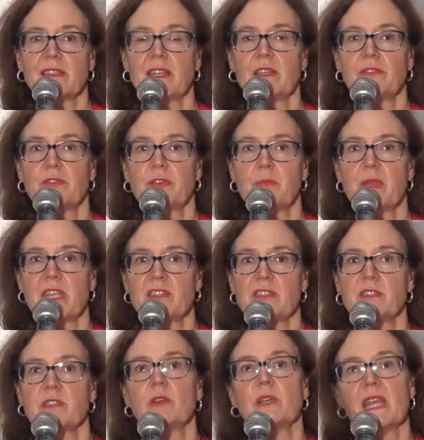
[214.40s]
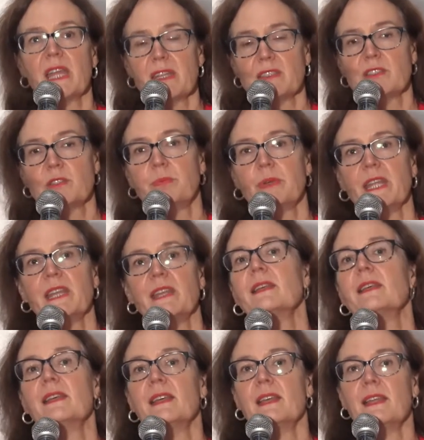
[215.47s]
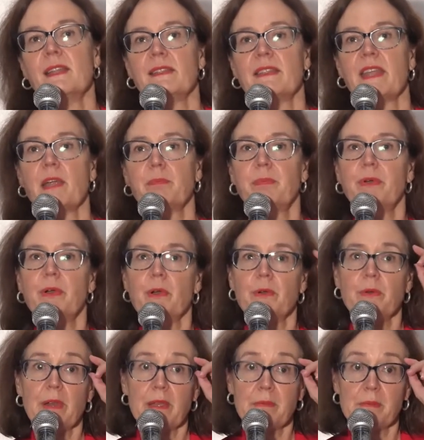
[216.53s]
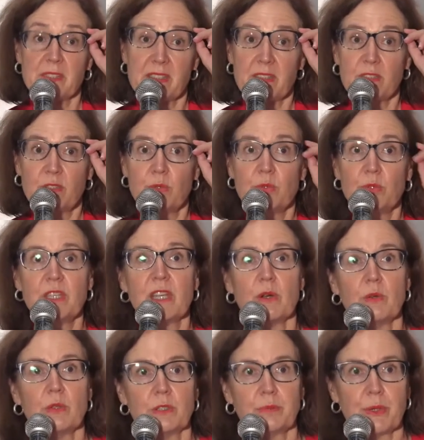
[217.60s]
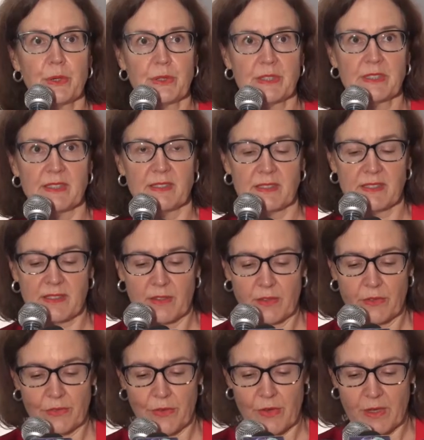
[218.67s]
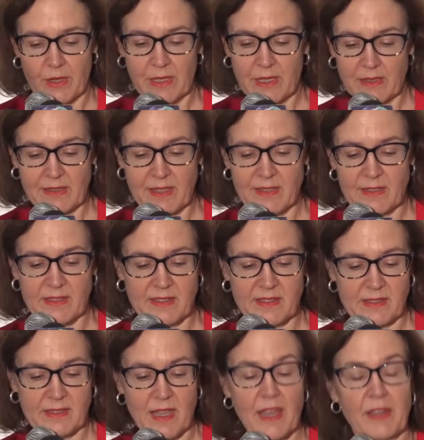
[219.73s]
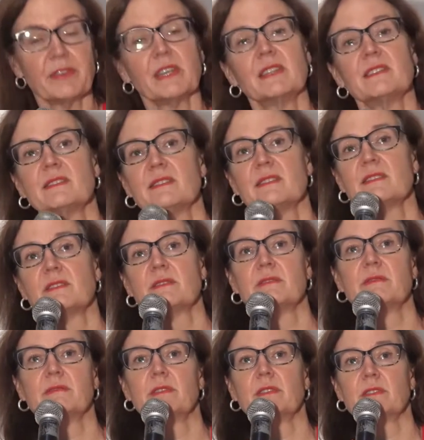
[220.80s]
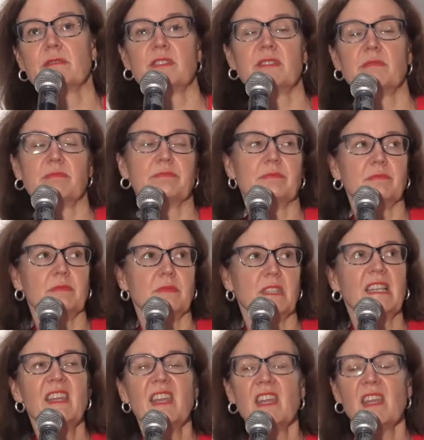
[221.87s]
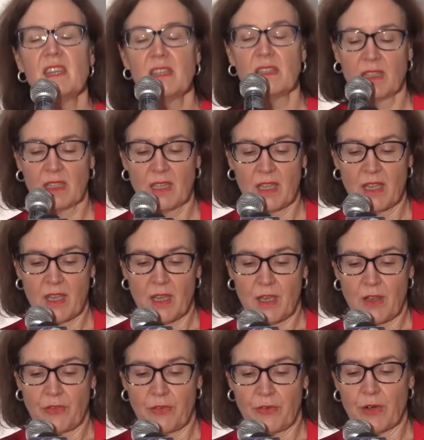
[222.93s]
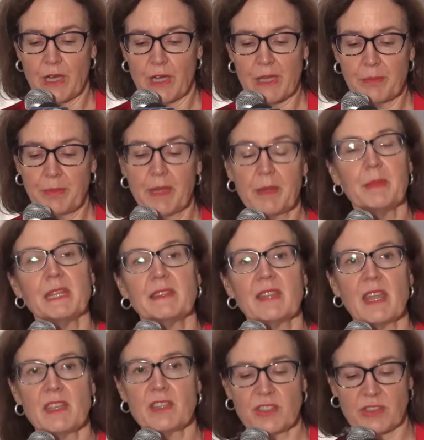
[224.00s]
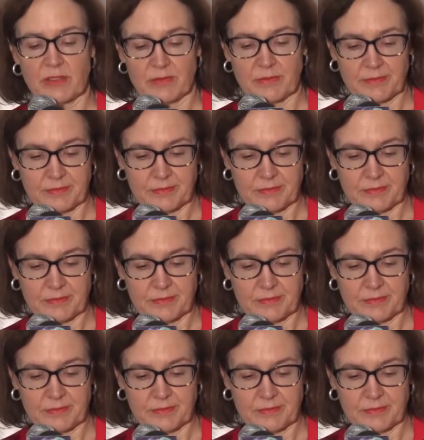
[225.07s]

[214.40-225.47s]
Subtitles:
information and to bring their programs to the older persons. I think this is key for implementation.